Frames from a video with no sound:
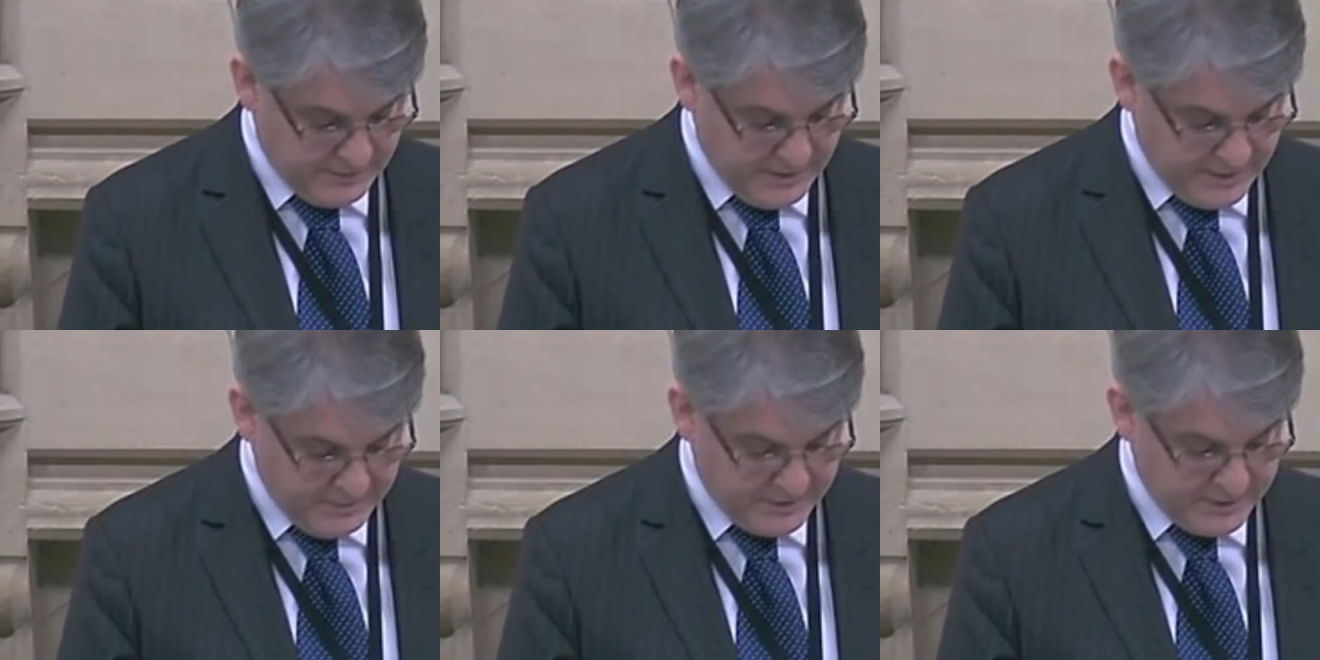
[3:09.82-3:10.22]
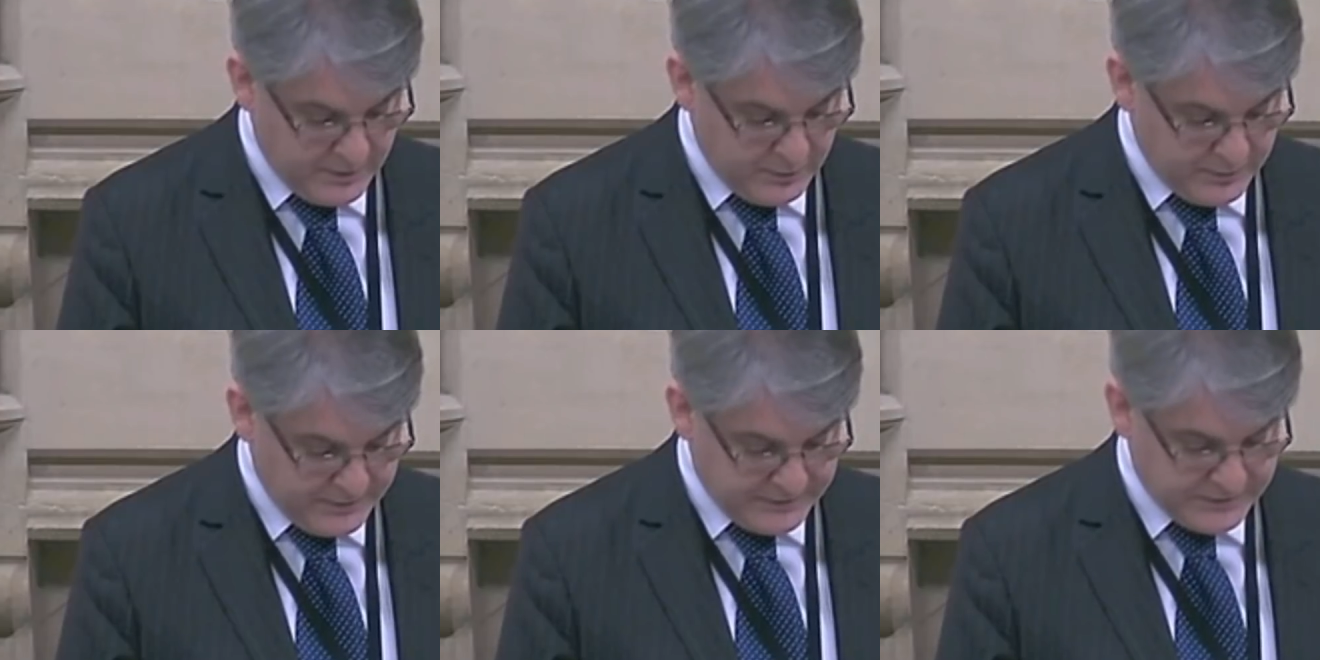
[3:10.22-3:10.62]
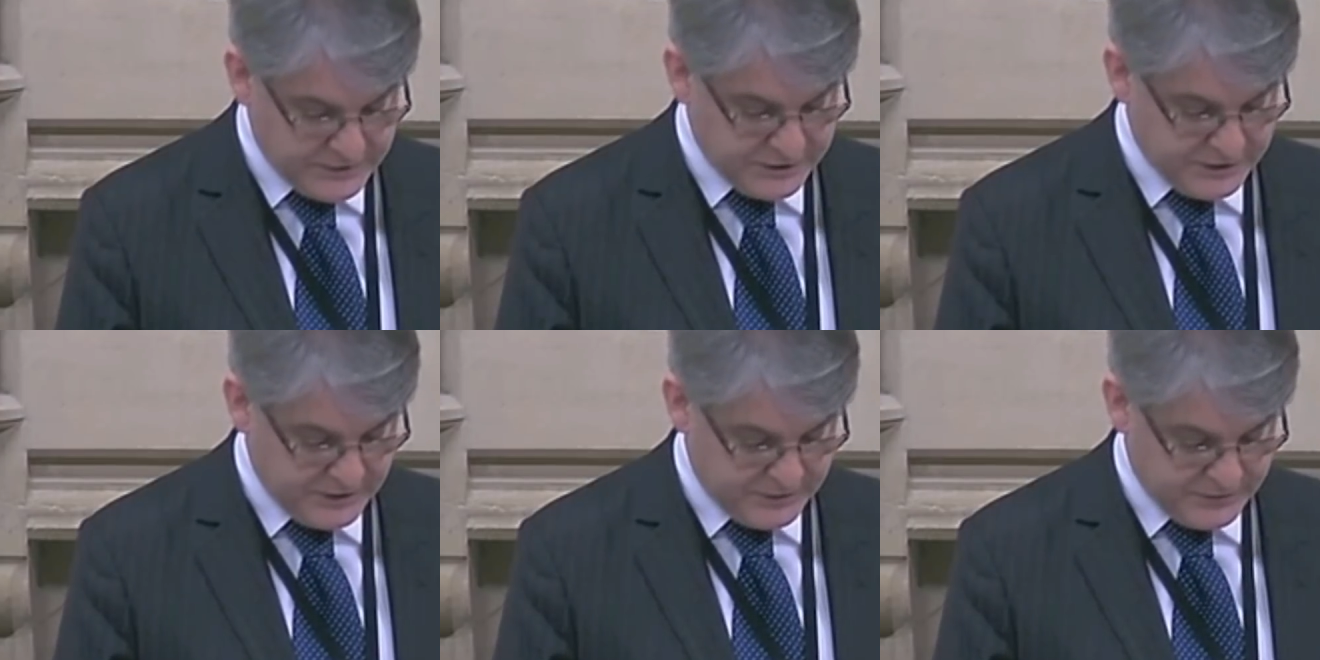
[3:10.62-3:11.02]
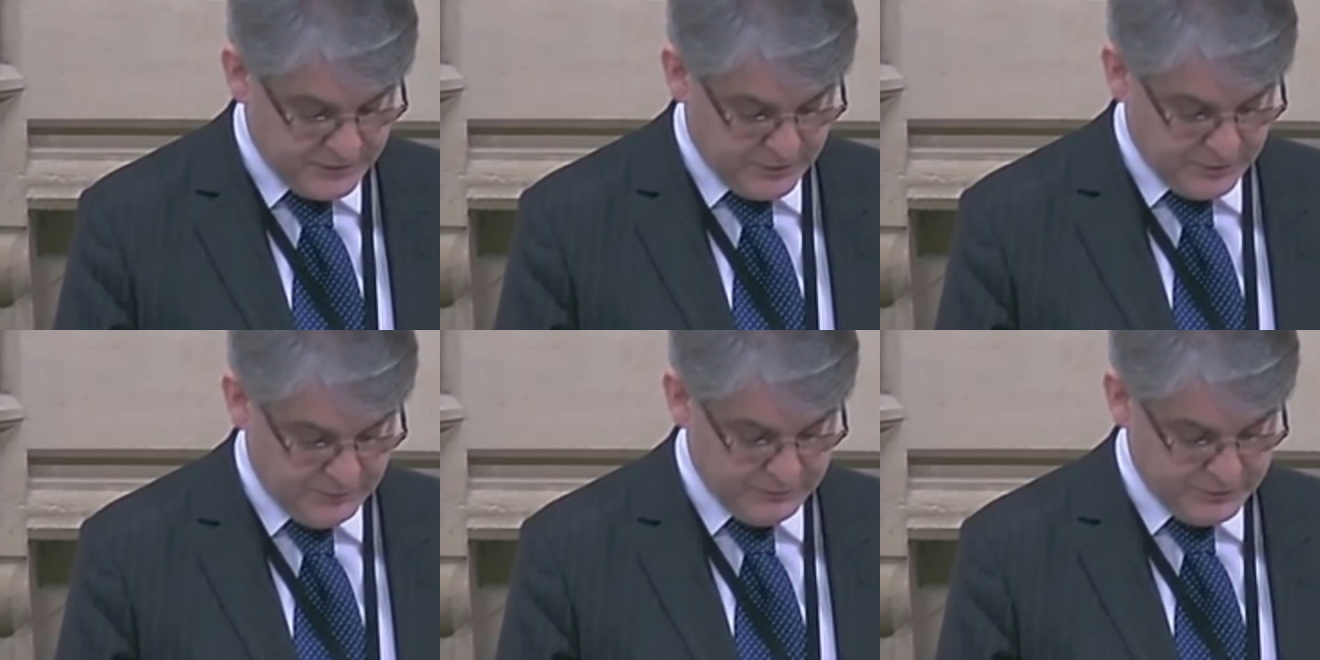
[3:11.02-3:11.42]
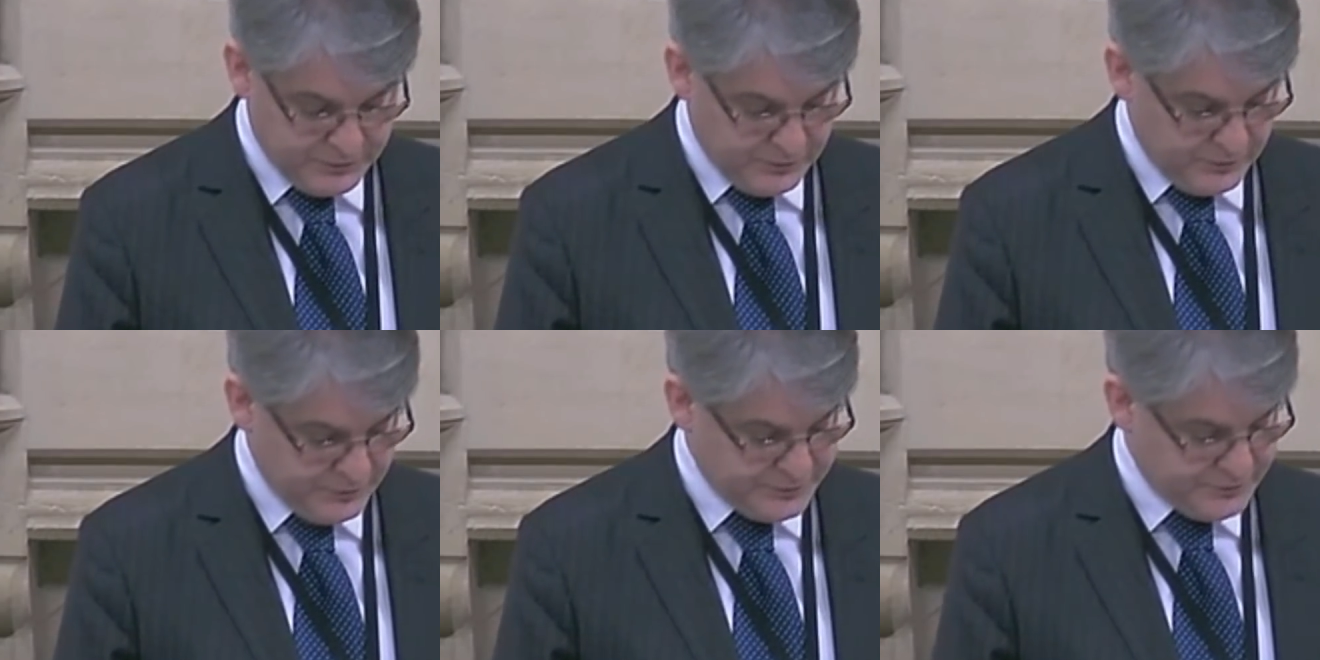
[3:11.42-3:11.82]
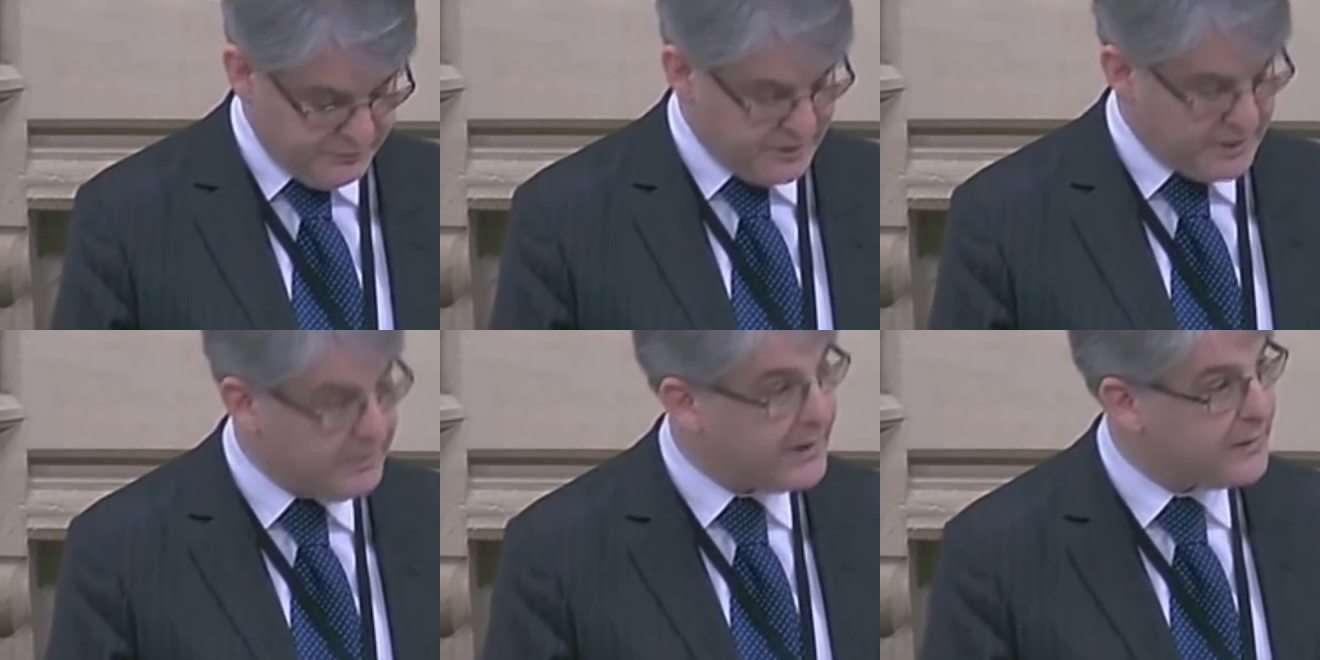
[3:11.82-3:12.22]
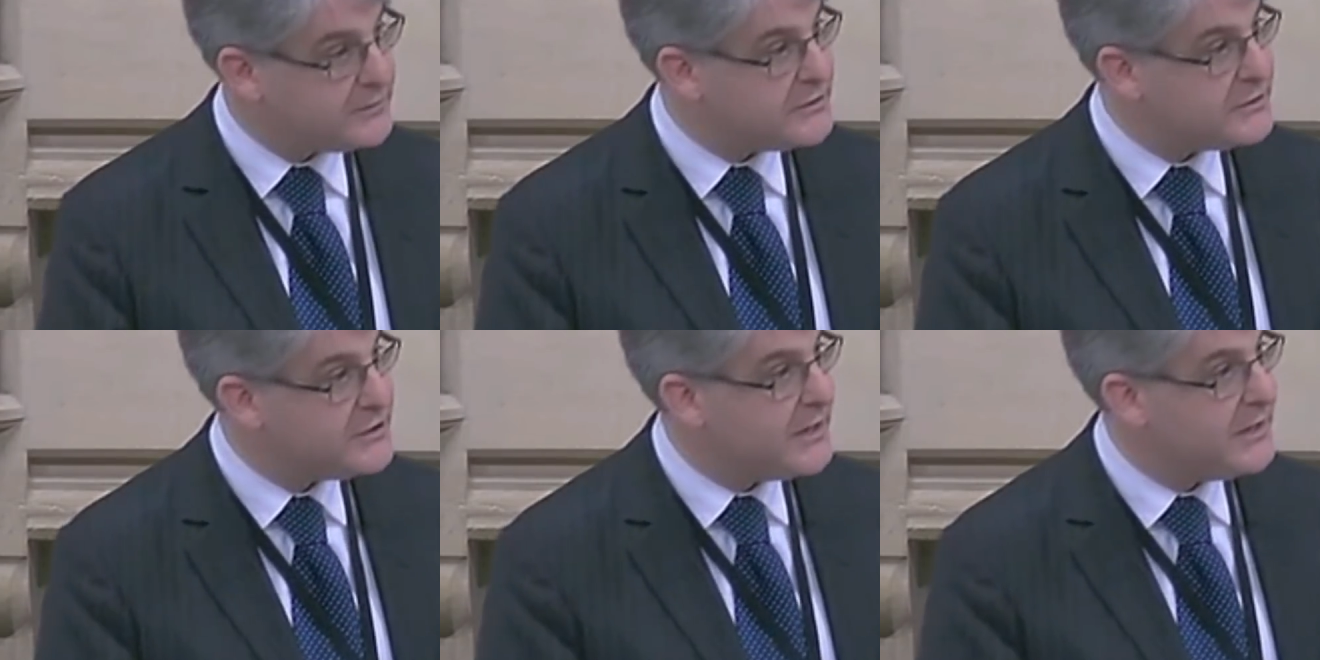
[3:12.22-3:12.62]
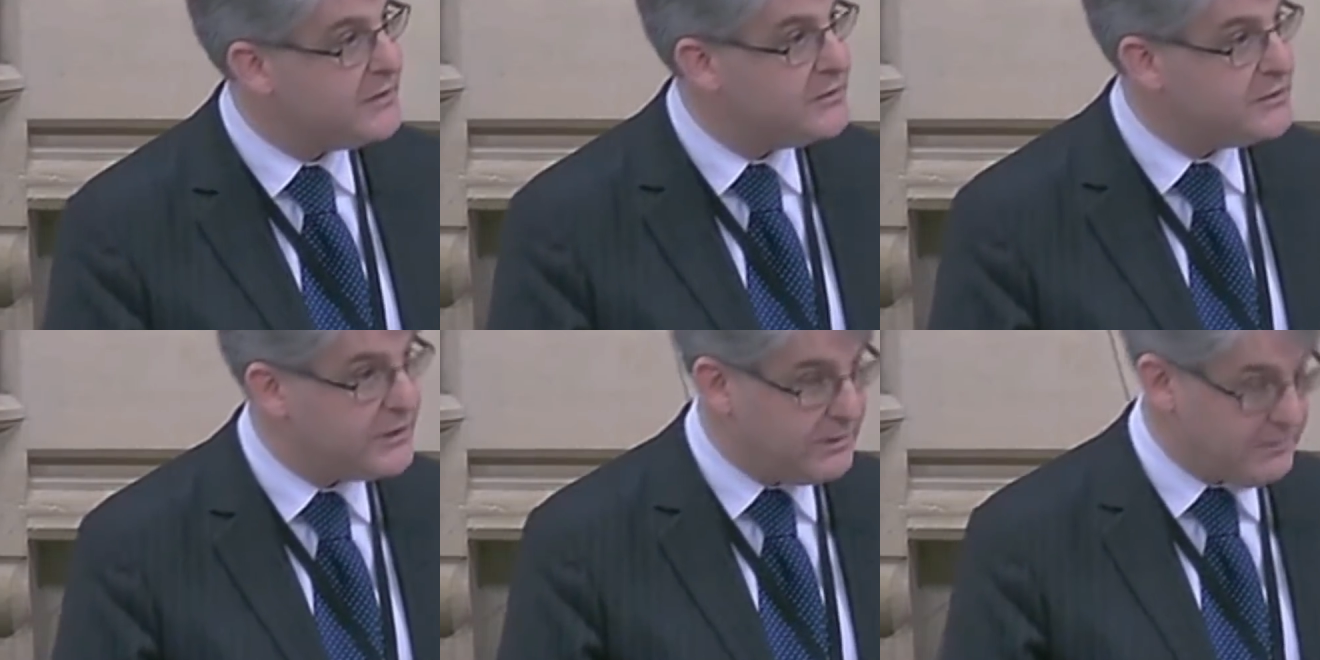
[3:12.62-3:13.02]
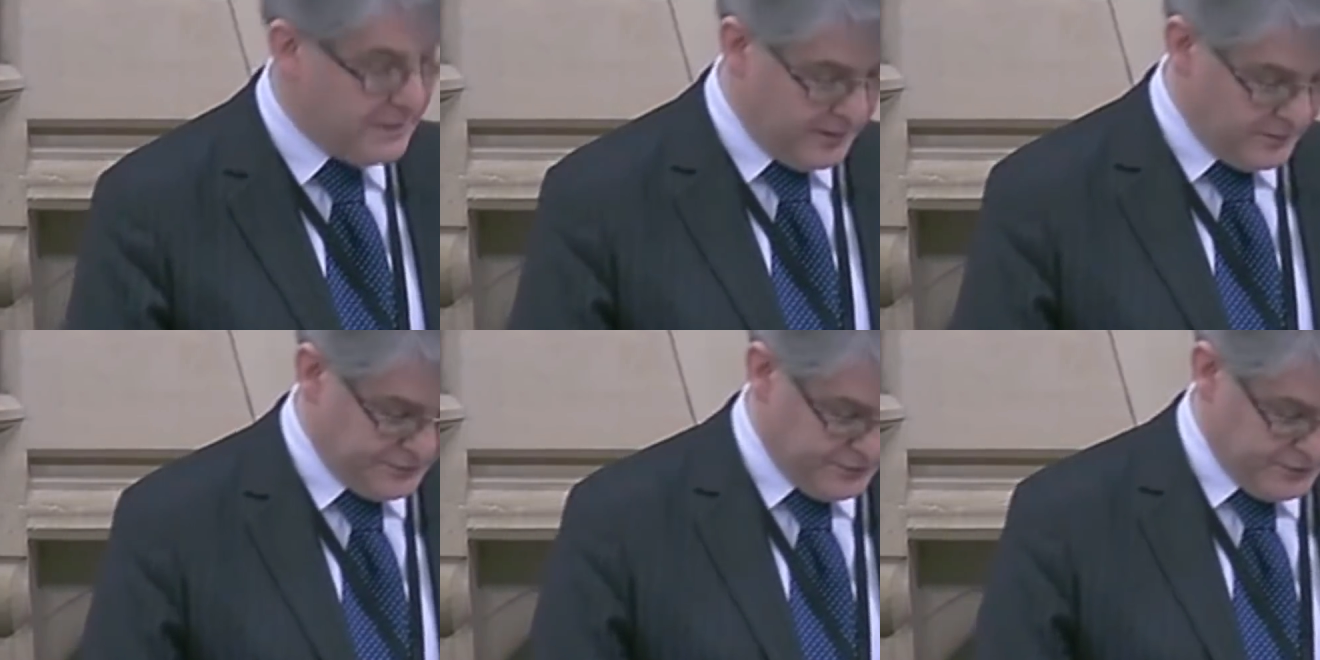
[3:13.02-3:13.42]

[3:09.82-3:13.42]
there may be no need to change the law at all to bring about a change in male